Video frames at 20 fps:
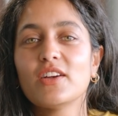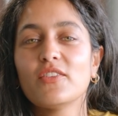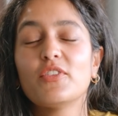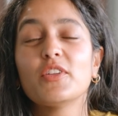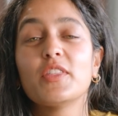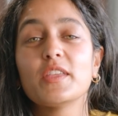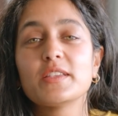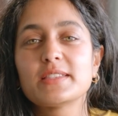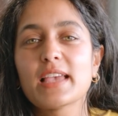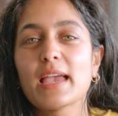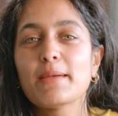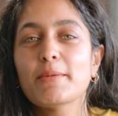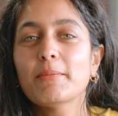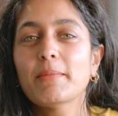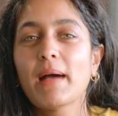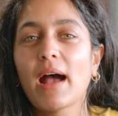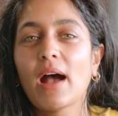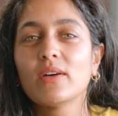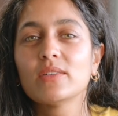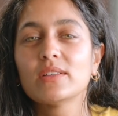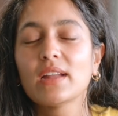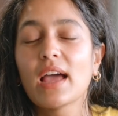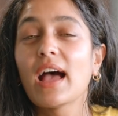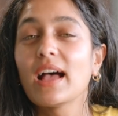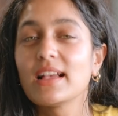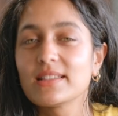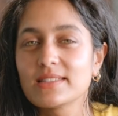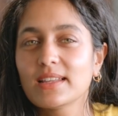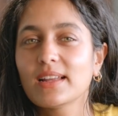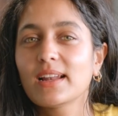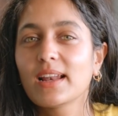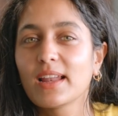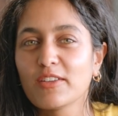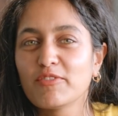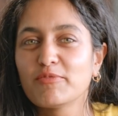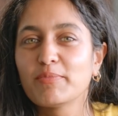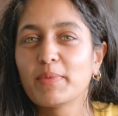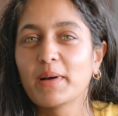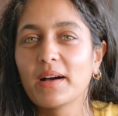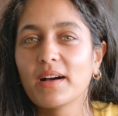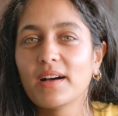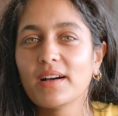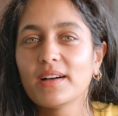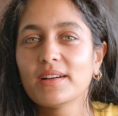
for the same amount as the Clif Bar.